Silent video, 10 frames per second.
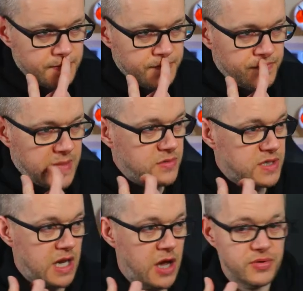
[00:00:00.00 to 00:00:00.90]
That was
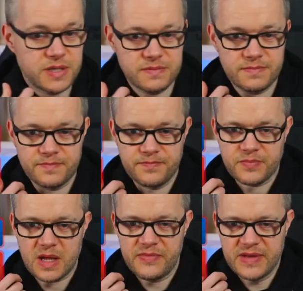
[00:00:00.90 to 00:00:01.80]
close.
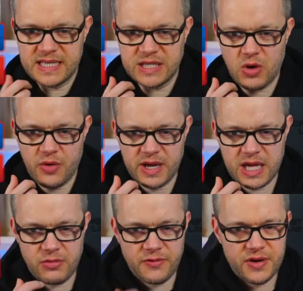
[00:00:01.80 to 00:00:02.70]
This is what Ricky
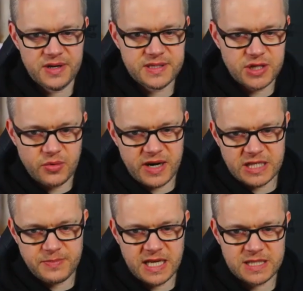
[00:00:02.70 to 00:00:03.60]
refers to when he
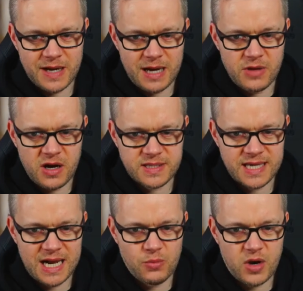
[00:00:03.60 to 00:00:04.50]
speaks about
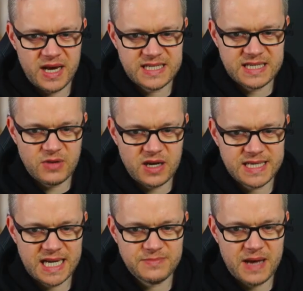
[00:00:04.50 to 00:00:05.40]
Martial and why he says
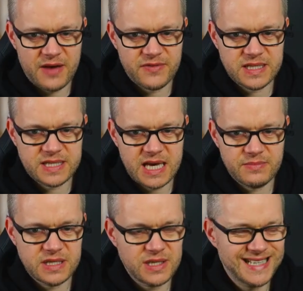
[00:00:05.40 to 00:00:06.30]
Martial is better for the team,
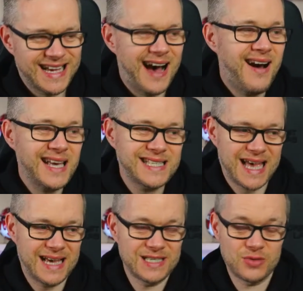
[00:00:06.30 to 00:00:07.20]
says Yazza. I
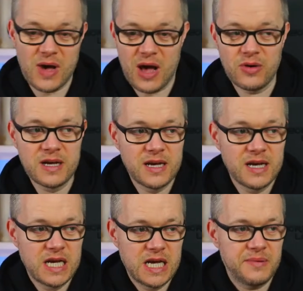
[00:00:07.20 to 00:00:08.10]
say it as well.
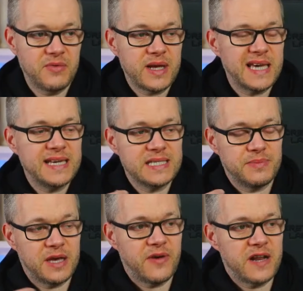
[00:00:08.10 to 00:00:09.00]
I mean, Ricky is a
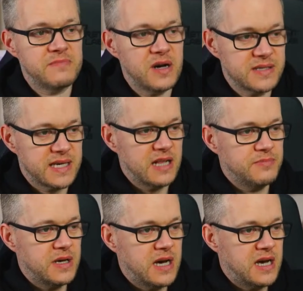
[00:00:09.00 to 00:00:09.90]
big fan of Martial,
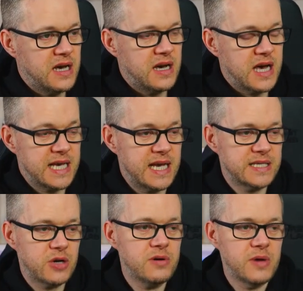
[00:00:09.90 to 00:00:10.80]
but I, I,
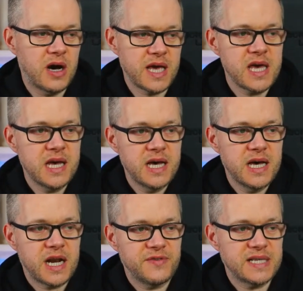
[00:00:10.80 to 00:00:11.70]
so am I.
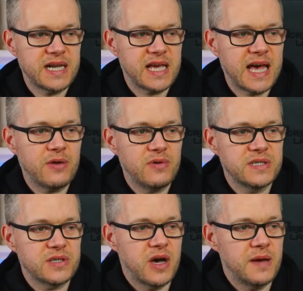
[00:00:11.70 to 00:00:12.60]
And I've said it countless
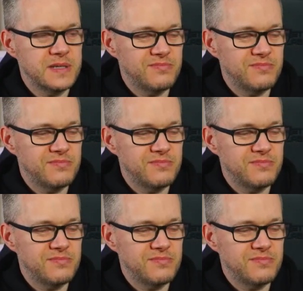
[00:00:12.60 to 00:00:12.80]
times.